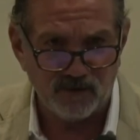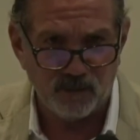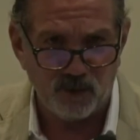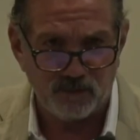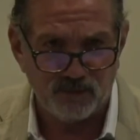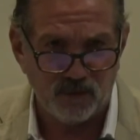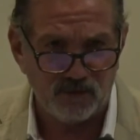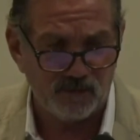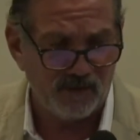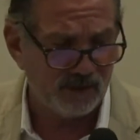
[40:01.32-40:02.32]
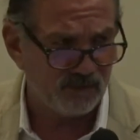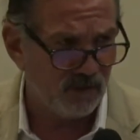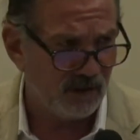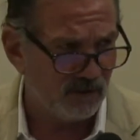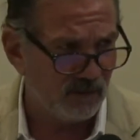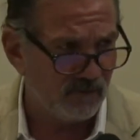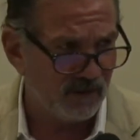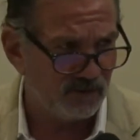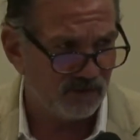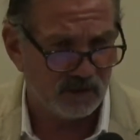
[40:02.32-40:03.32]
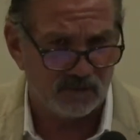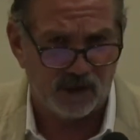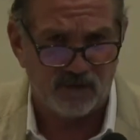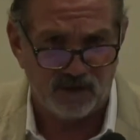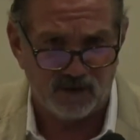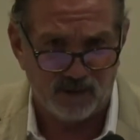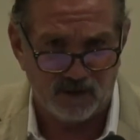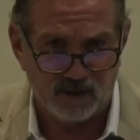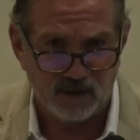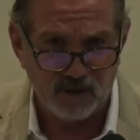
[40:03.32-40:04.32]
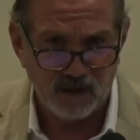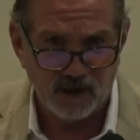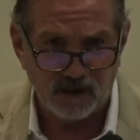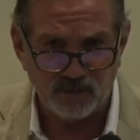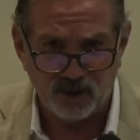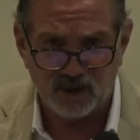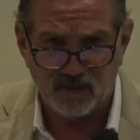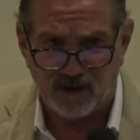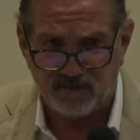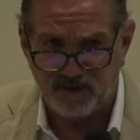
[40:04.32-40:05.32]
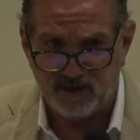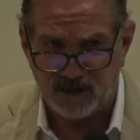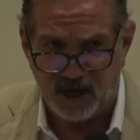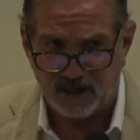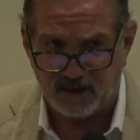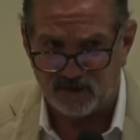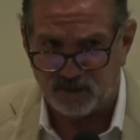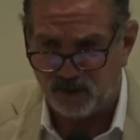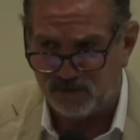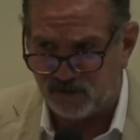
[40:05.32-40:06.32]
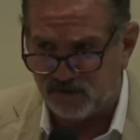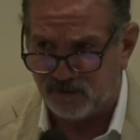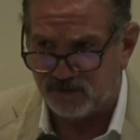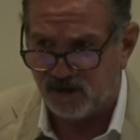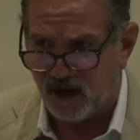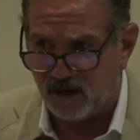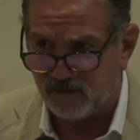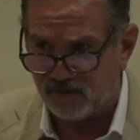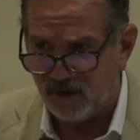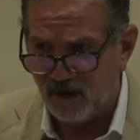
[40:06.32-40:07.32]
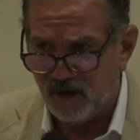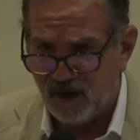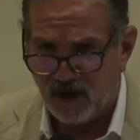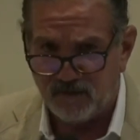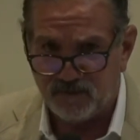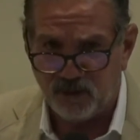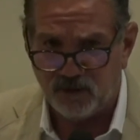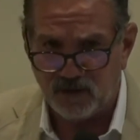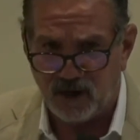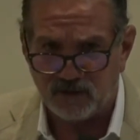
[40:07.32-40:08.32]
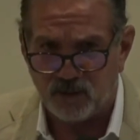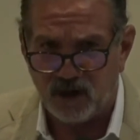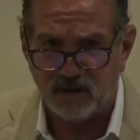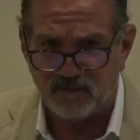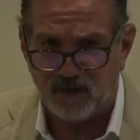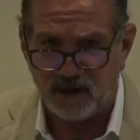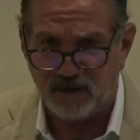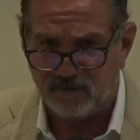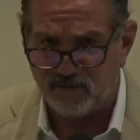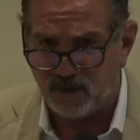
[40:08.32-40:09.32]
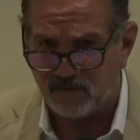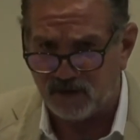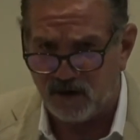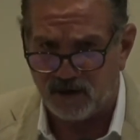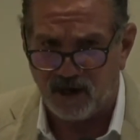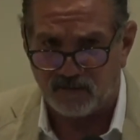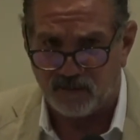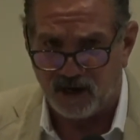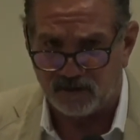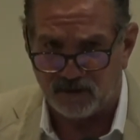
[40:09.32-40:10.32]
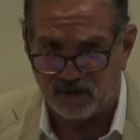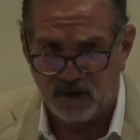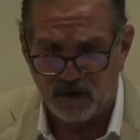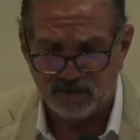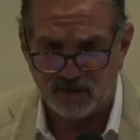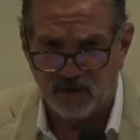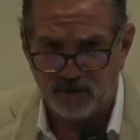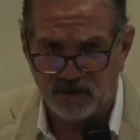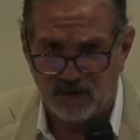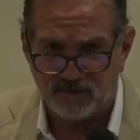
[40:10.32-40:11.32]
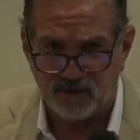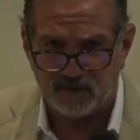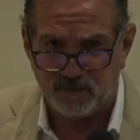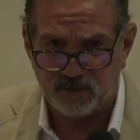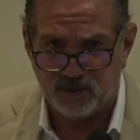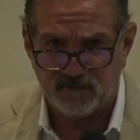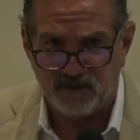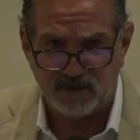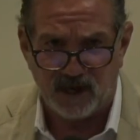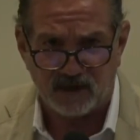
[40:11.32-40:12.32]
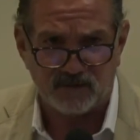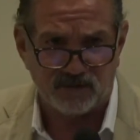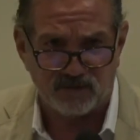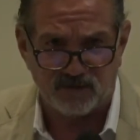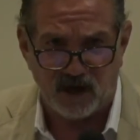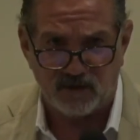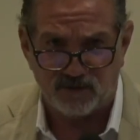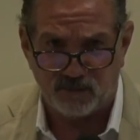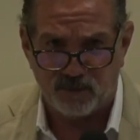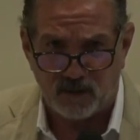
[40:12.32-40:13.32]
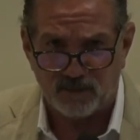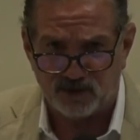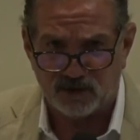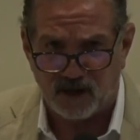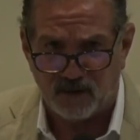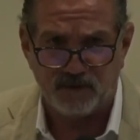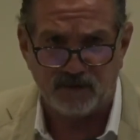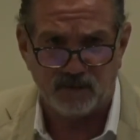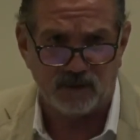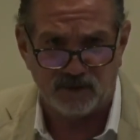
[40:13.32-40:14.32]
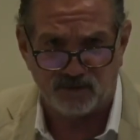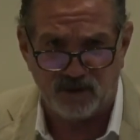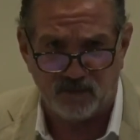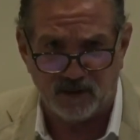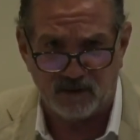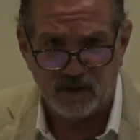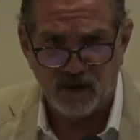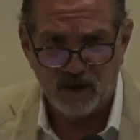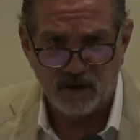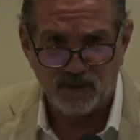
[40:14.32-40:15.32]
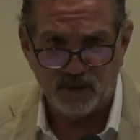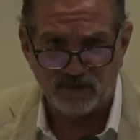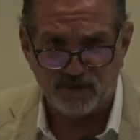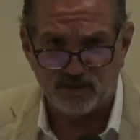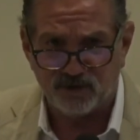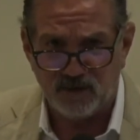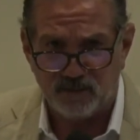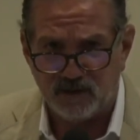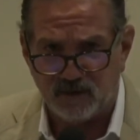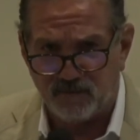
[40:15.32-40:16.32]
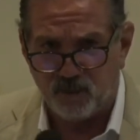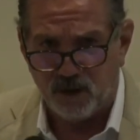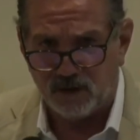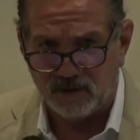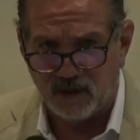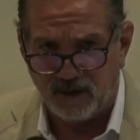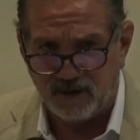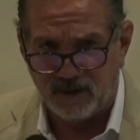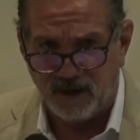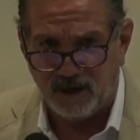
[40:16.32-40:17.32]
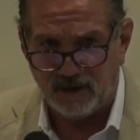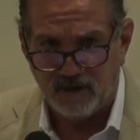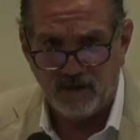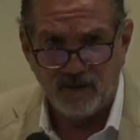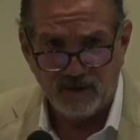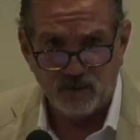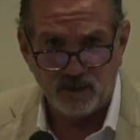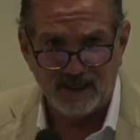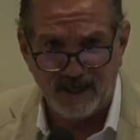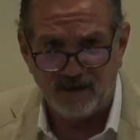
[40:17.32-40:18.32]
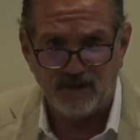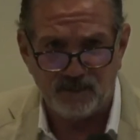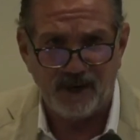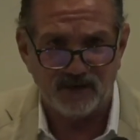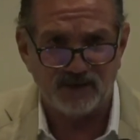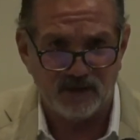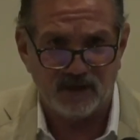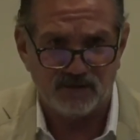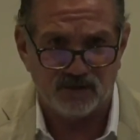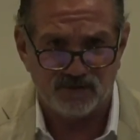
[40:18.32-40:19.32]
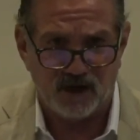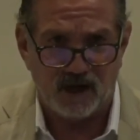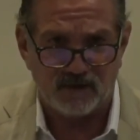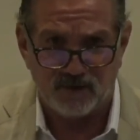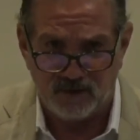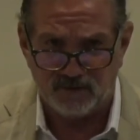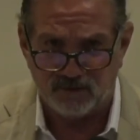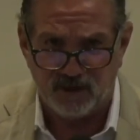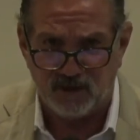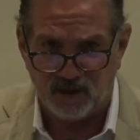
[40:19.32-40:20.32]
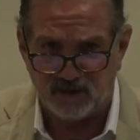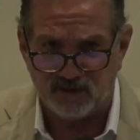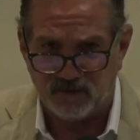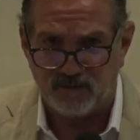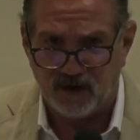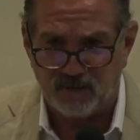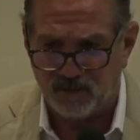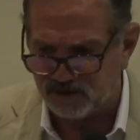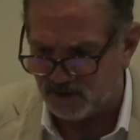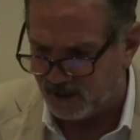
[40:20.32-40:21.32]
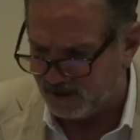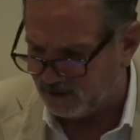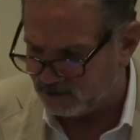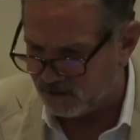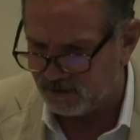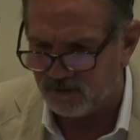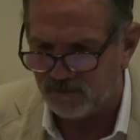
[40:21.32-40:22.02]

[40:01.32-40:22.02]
more prone to be thrown into a ventricular arrhythmia. And I'm talking about VTAC as opposed to torsades. And if you're not qualified, even if you have a cardiac monitor, to know the difference between VTAC and torsades, you probably should not be doing a treatment. Because the treatment of one, lidocaine, will kill the patient in torsades. And these arrhythmias look very much like each other.